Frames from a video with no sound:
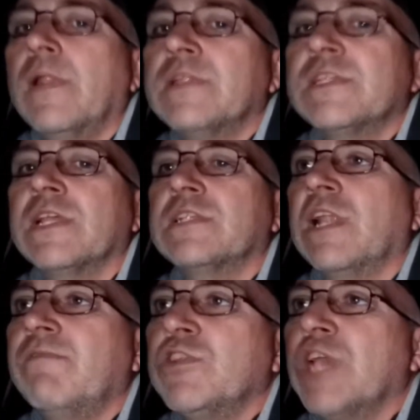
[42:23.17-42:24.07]
and it
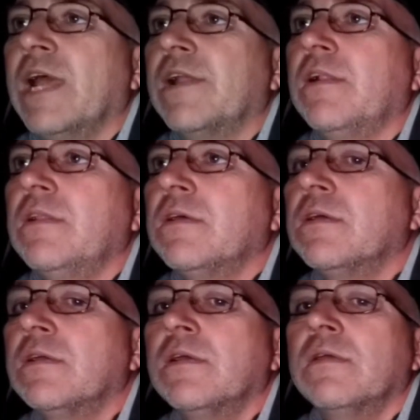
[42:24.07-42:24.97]
says love your channel.
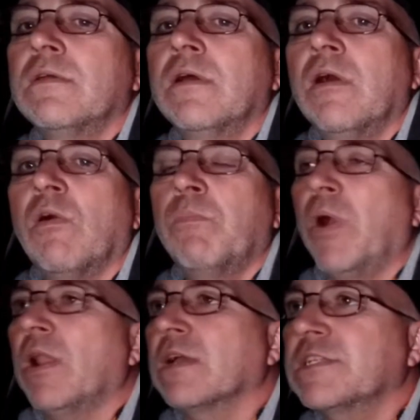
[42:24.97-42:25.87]

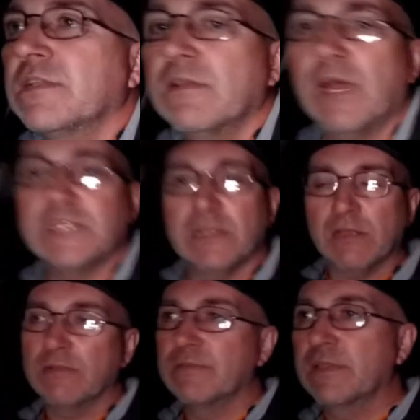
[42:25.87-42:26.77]
Oh bollocks!
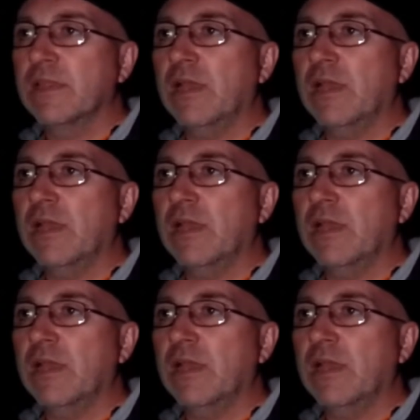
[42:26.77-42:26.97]
It